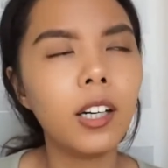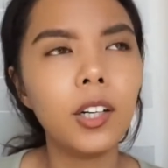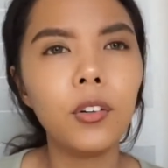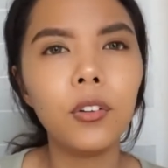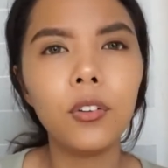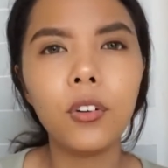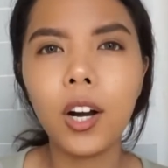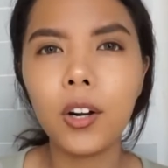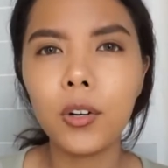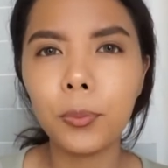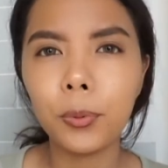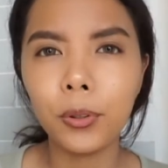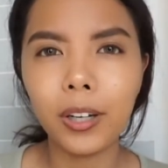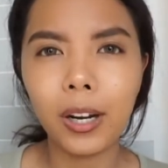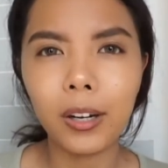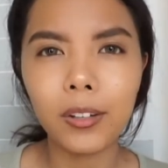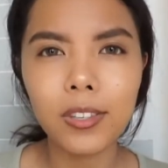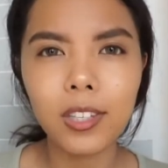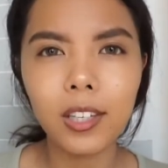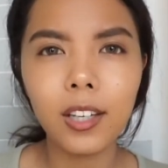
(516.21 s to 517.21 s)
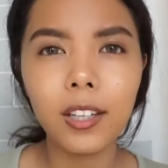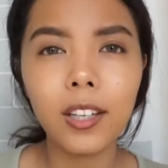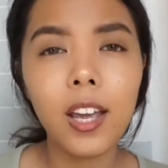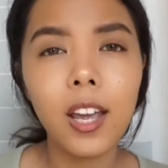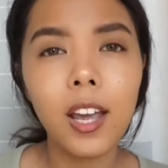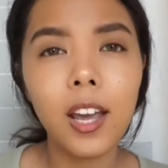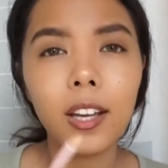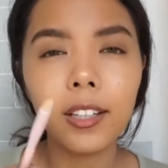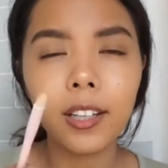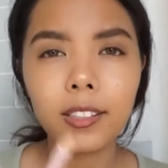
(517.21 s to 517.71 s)
don't know how to pronounce it.
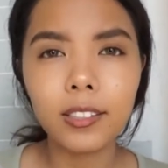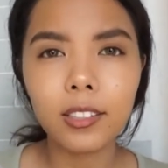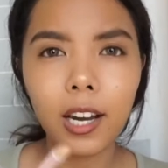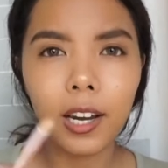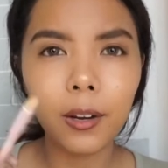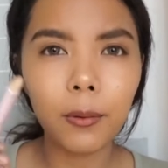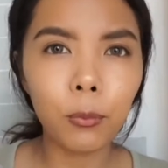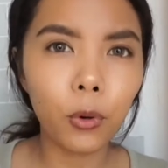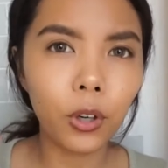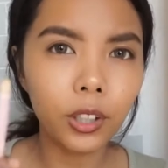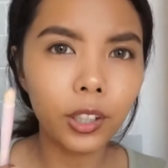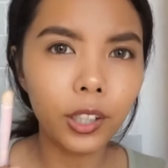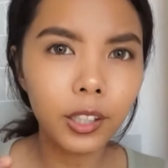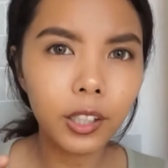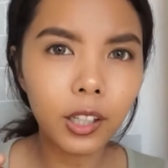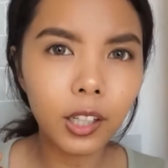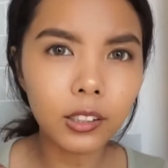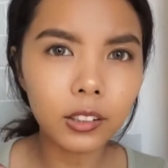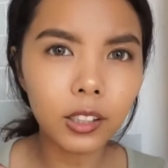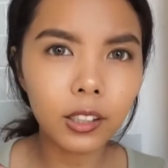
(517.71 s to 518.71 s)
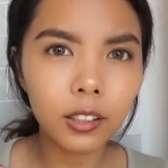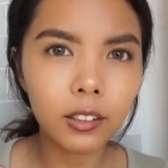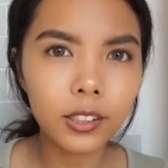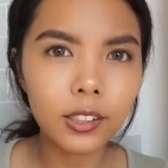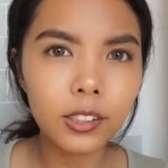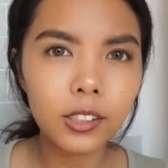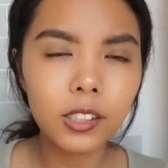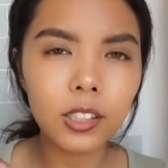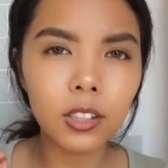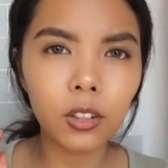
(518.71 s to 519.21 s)
Yes, I'm wearing contact
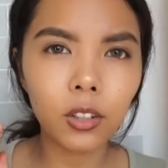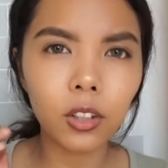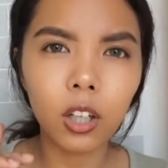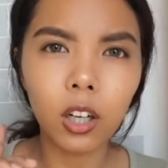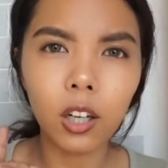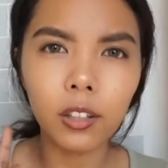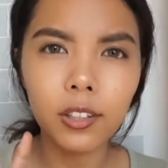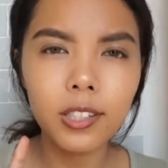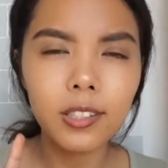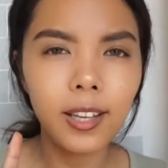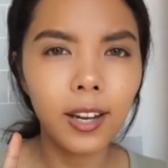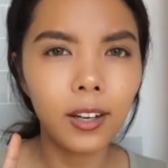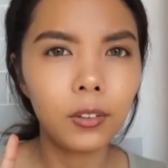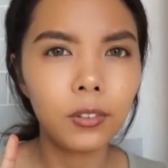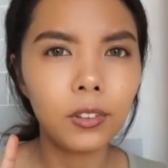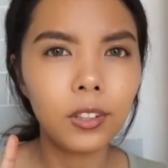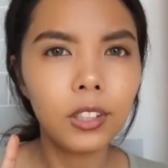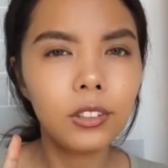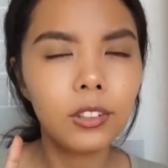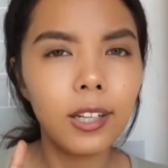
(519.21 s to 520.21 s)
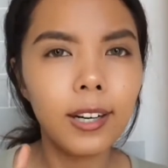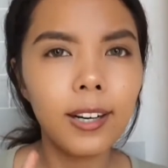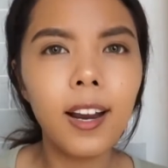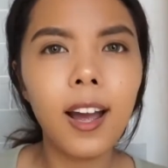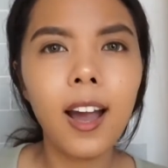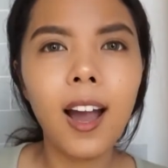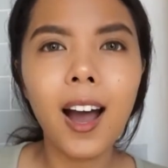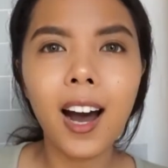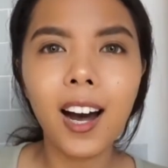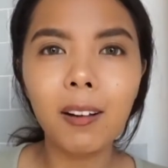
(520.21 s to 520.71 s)
lenses. They're called the Sakura
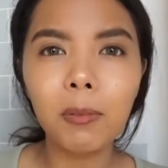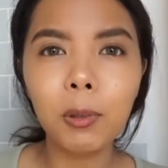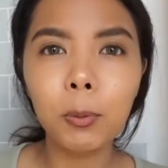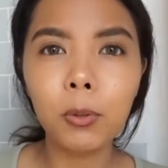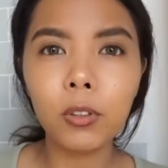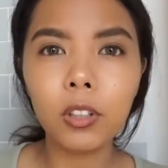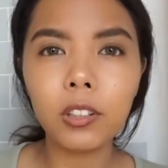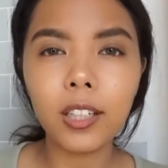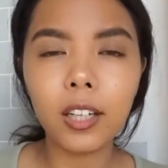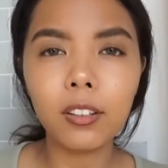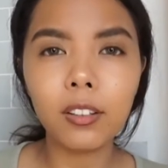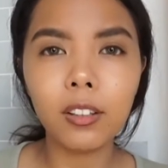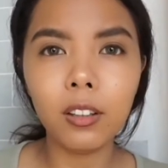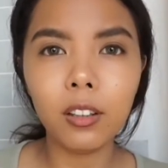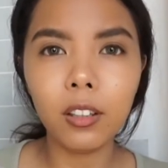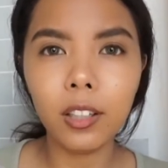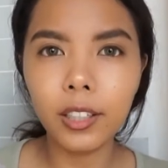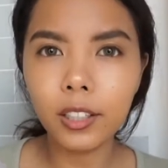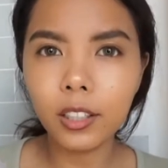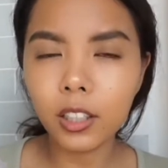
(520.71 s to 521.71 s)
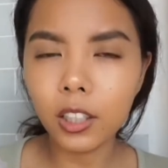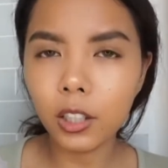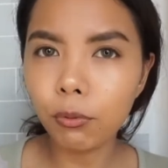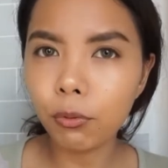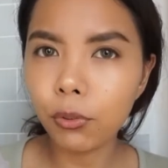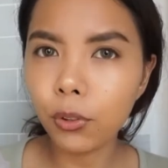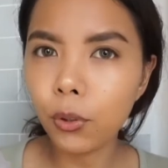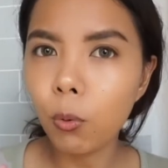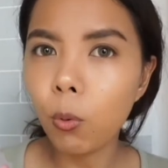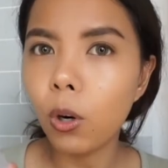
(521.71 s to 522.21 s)
Gray. I'll be putting down a link
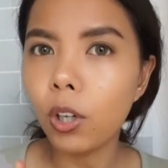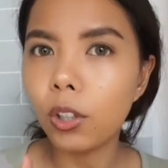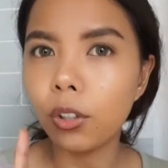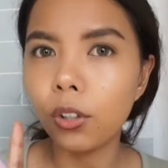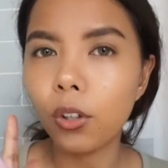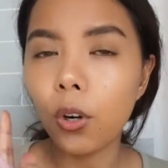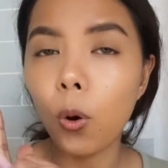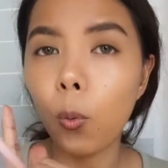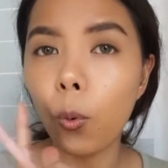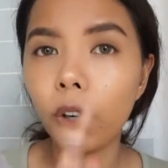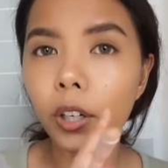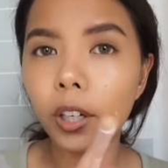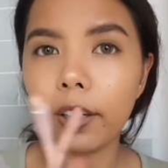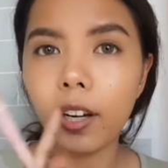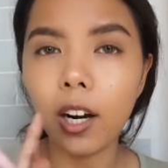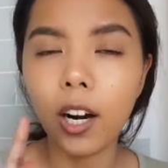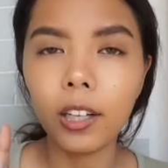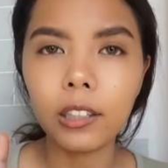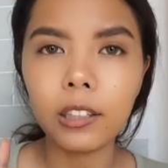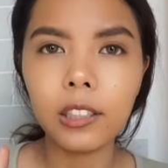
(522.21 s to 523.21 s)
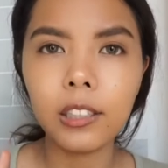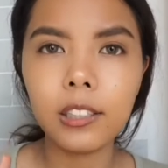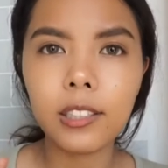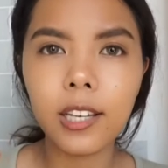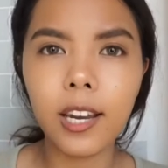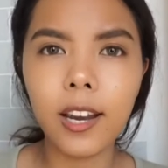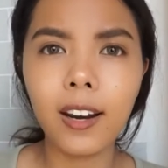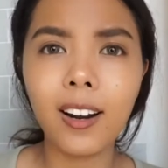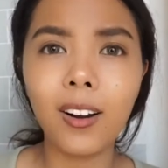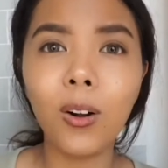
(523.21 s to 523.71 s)
if you want to know where I got these,
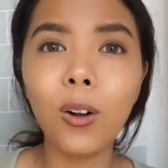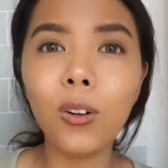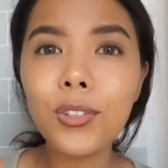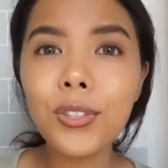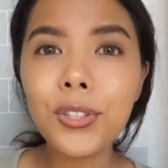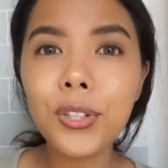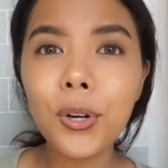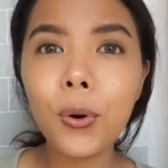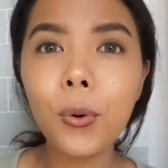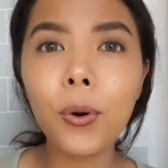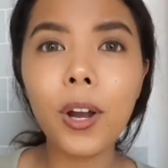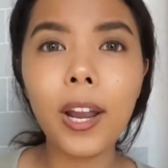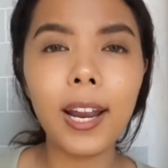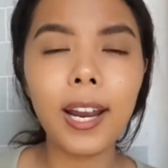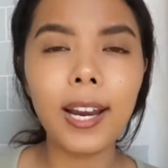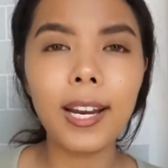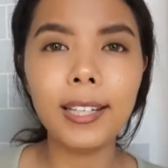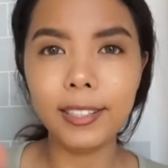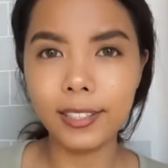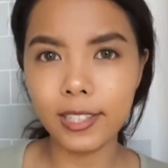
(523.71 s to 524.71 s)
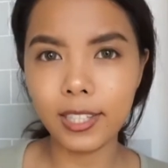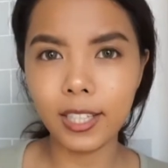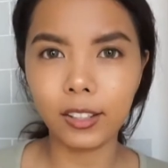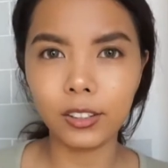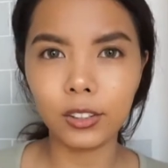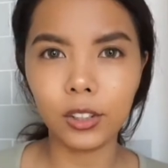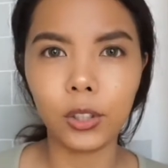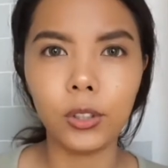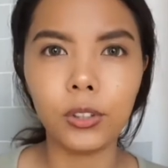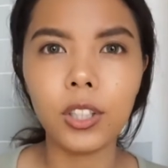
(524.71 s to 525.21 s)
and also a
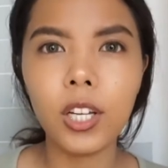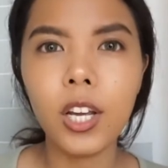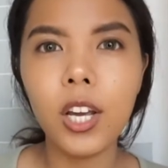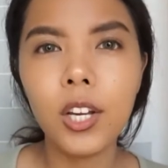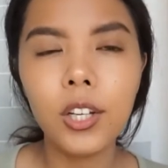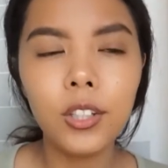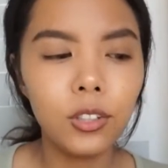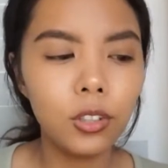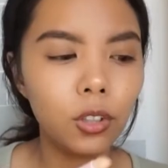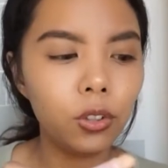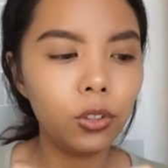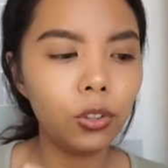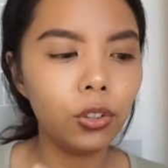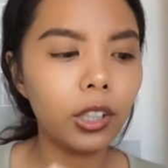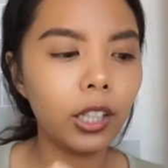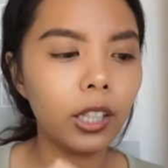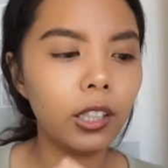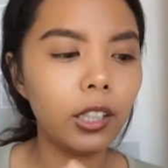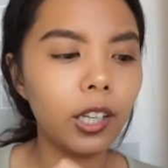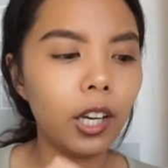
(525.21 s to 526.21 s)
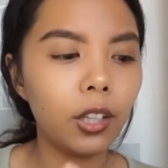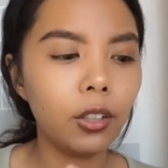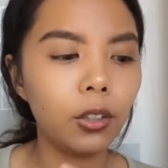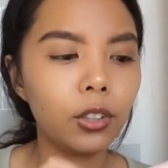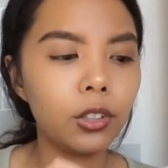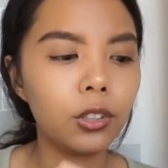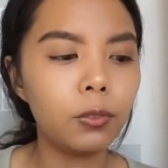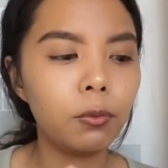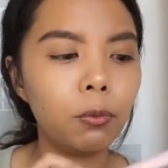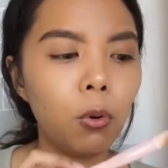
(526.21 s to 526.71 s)
discount code. So you can get
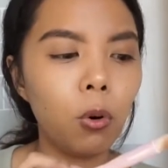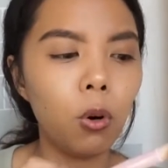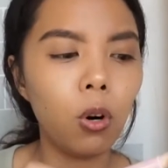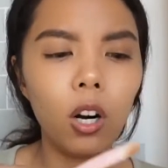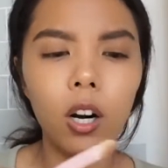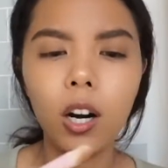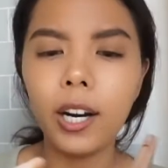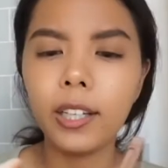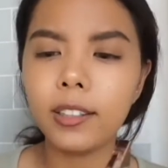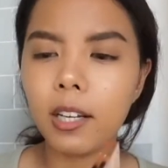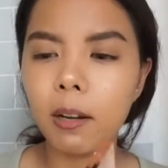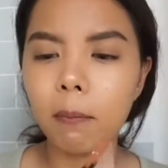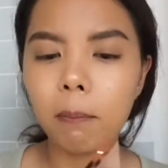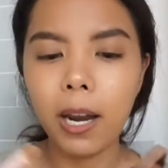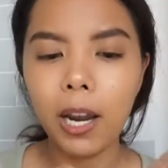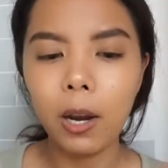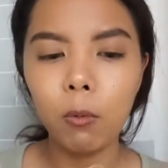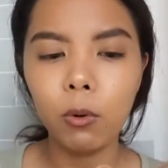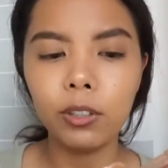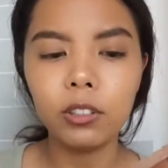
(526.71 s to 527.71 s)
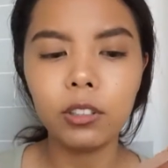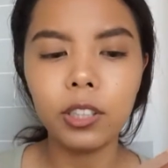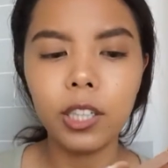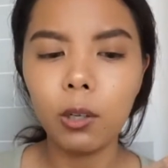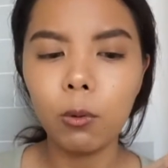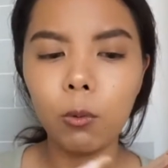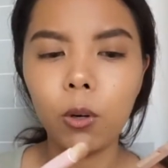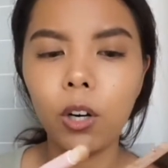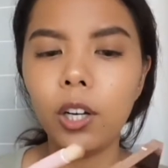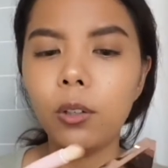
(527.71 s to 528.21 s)
yours for, I think, buy one,
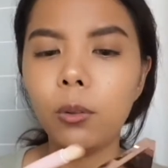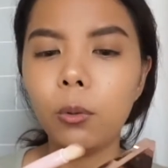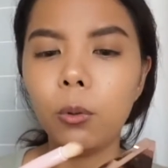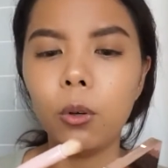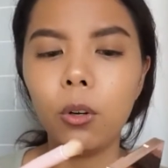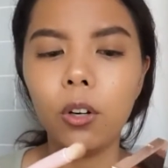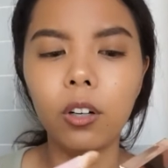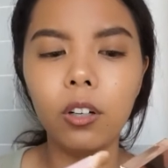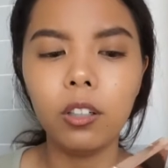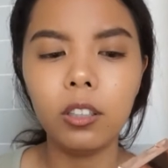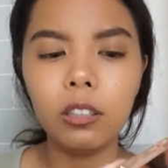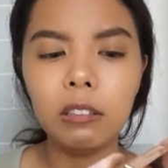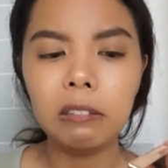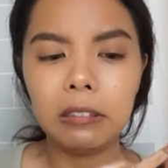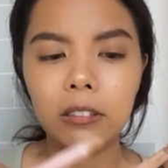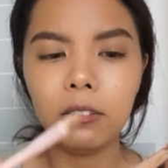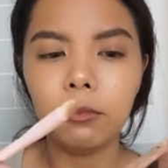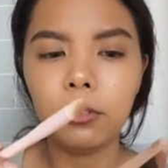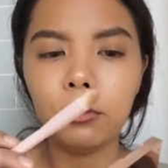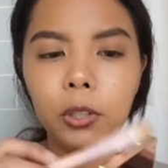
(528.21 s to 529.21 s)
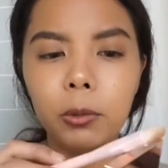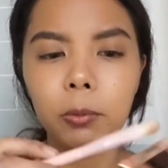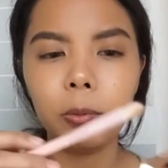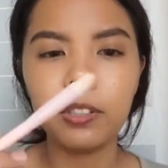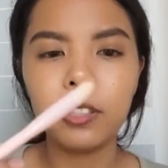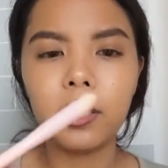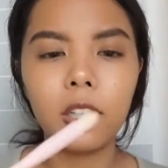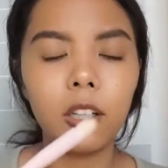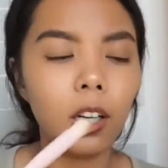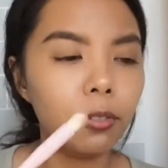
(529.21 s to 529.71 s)
take one, or
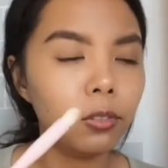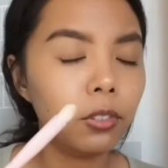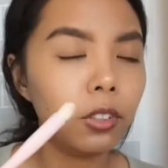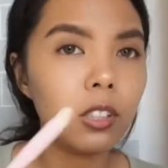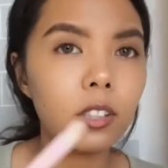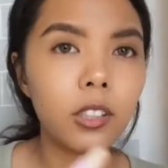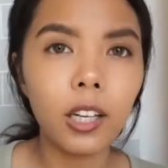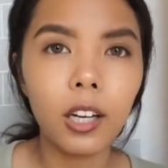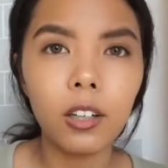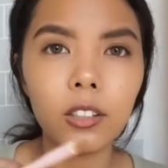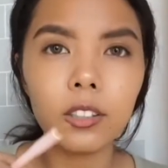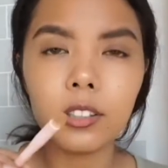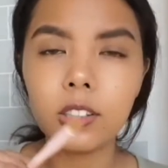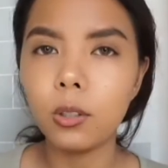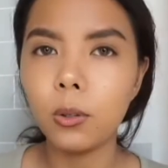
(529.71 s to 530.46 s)
50% off discount.